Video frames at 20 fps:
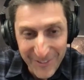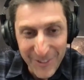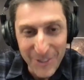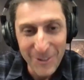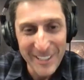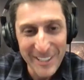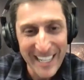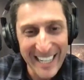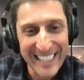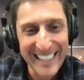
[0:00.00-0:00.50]

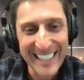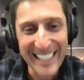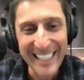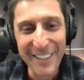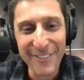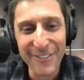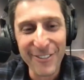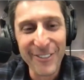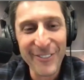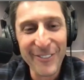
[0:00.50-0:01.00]

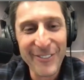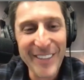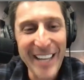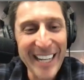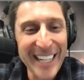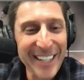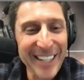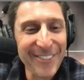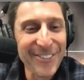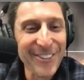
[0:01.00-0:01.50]
Jordana,
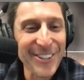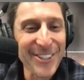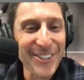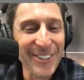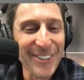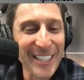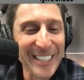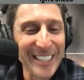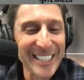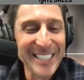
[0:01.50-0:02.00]
thank you for
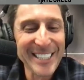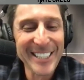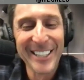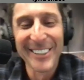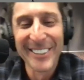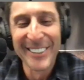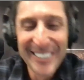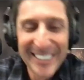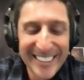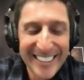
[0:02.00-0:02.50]
joining the
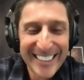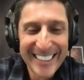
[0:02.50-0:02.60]
show.